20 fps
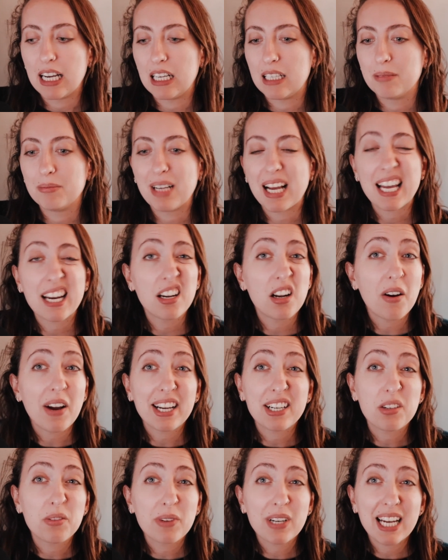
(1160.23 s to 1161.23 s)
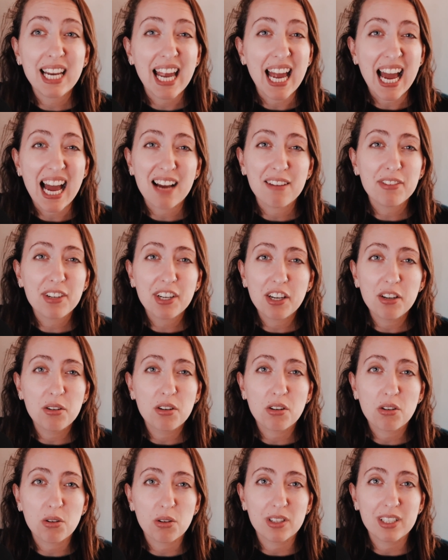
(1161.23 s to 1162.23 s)
Um, I don't know, I don't really have a
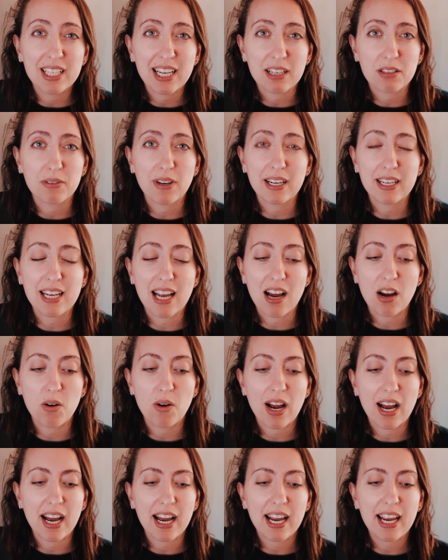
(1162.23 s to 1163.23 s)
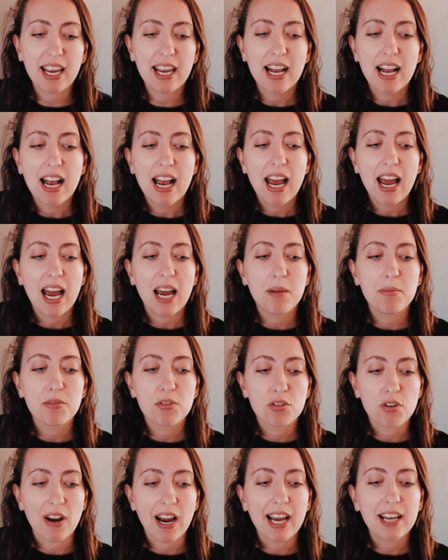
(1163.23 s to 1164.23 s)
unicorn deck right now. I am
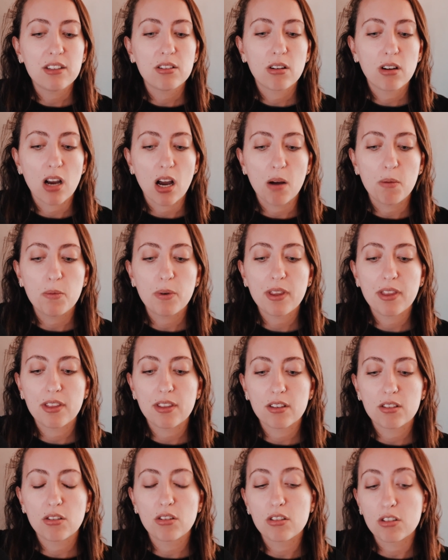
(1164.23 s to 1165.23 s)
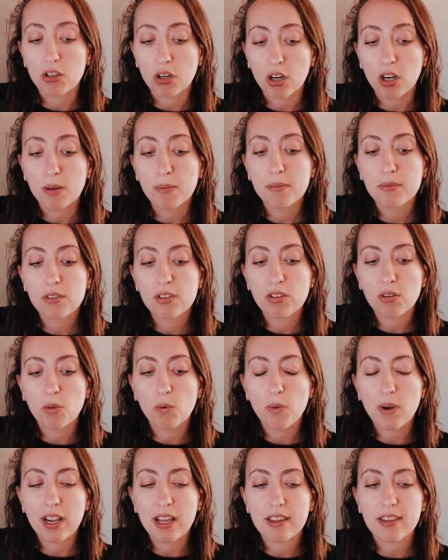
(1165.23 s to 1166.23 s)
trying to come with to terms
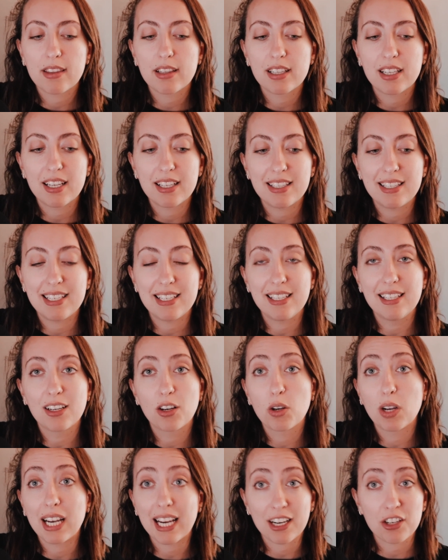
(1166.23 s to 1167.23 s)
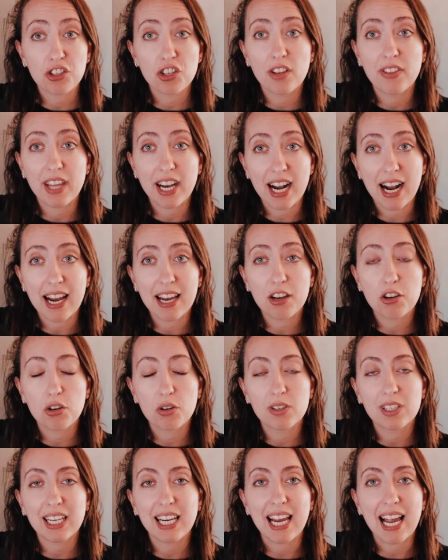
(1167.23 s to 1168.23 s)
with the collection that I
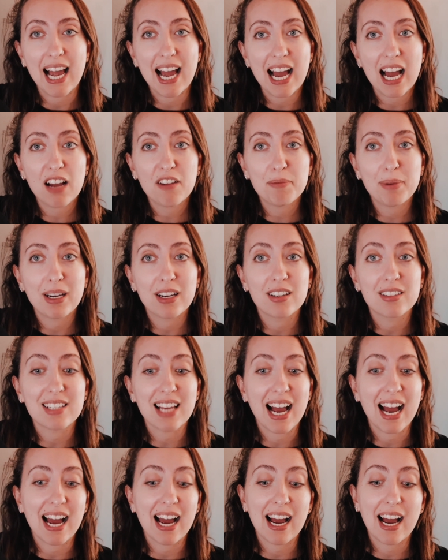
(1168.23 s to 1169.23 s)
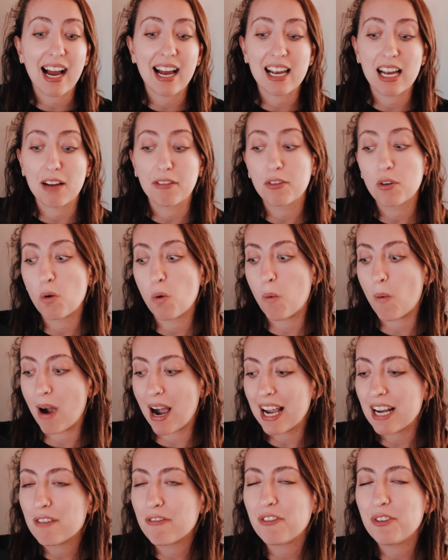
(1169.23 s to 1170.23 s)
currently have, because I, I have
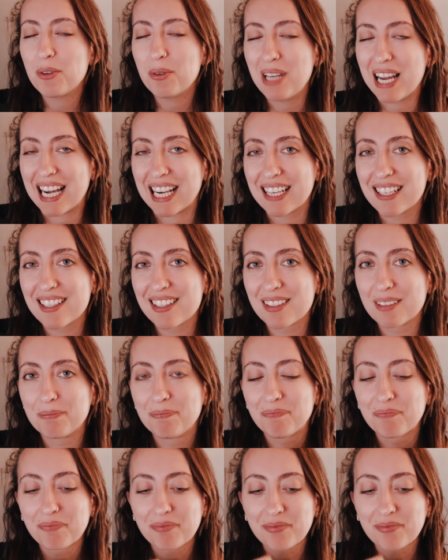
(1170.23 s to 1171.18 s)
quite a few decks